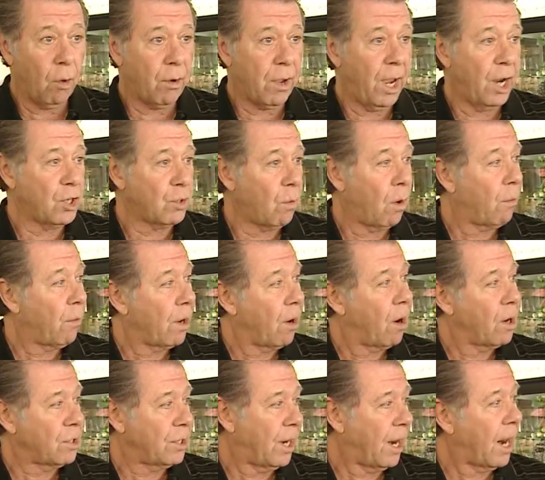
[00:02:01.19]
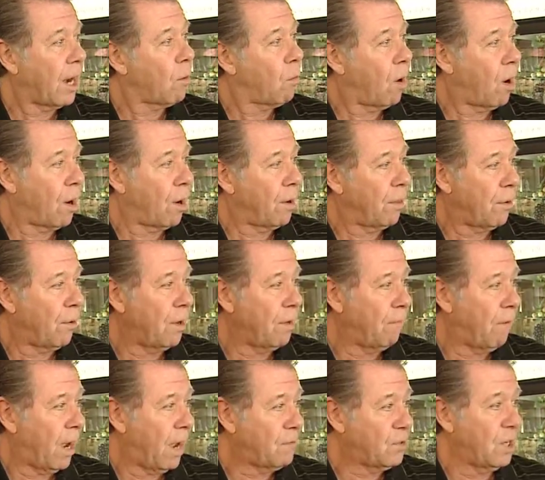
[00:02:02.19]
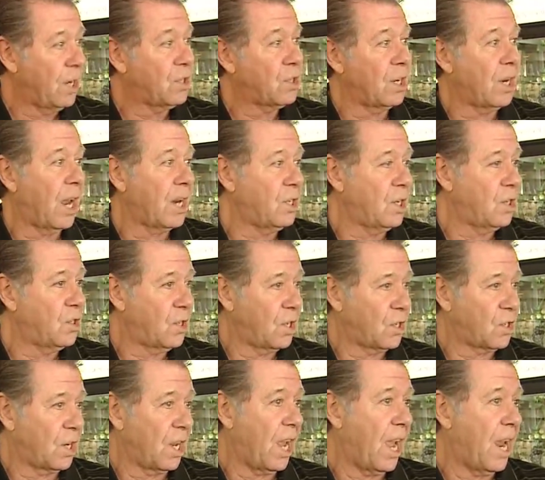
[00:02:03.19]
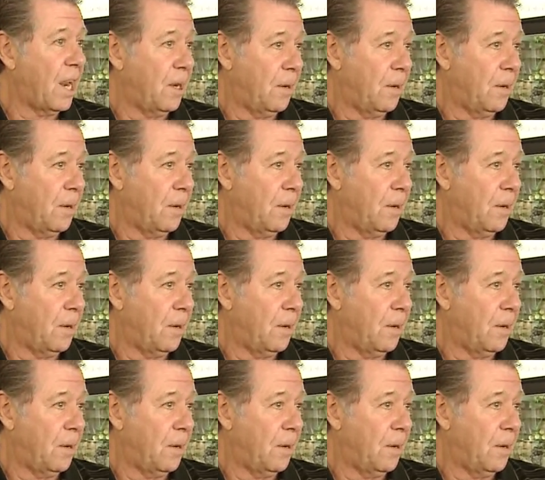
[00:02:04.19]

location where we are today to 135 seats in 1968.